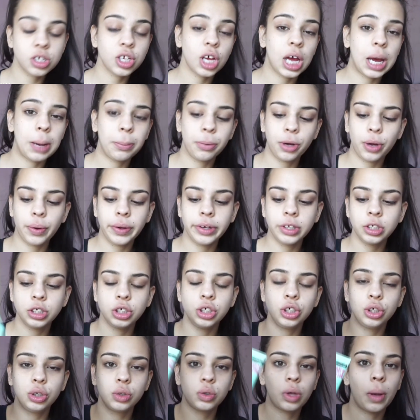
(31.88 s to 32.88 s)
So I'm going
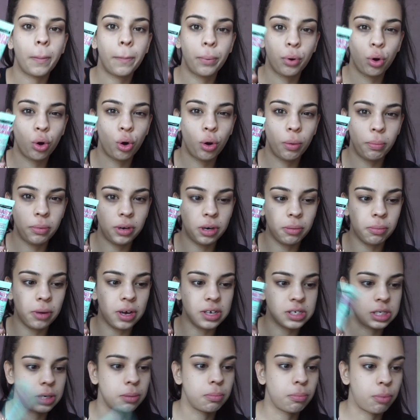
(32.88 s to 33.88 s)
to use a pore
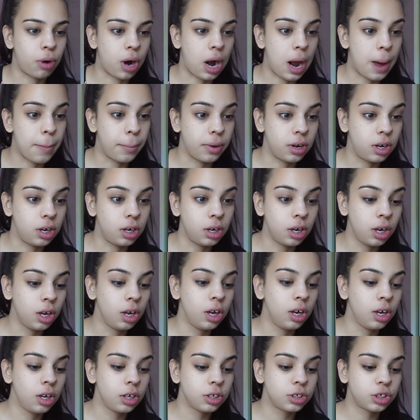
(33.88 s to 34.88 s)
minimizing primer
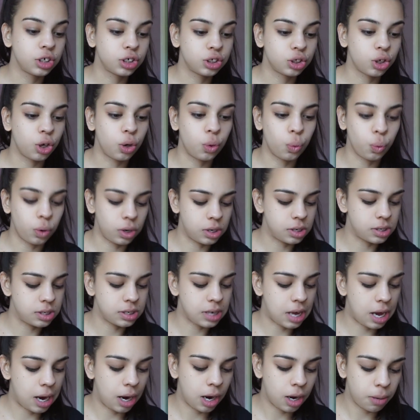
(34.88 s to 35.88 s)
just on one
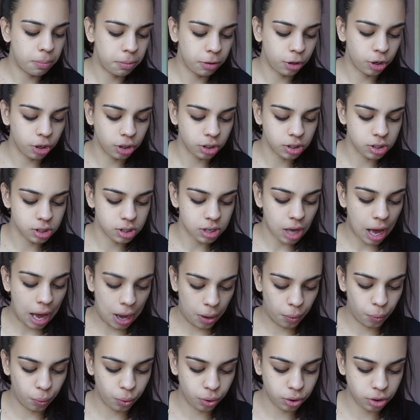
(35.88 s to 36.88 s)
side because
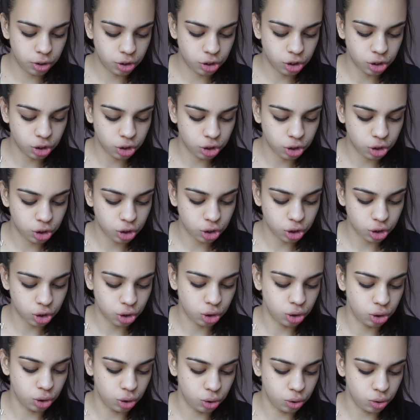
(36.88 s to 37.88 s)
I would just
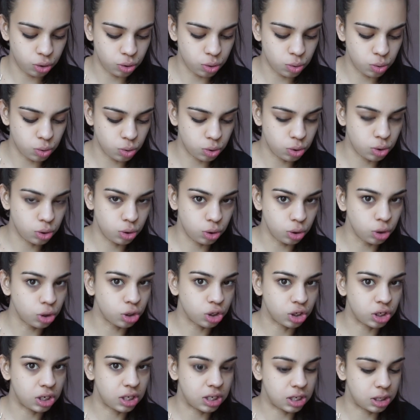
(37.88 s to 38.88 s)
use
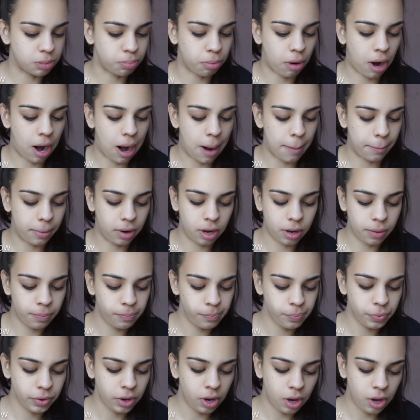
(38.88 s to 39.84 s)
usually this primer.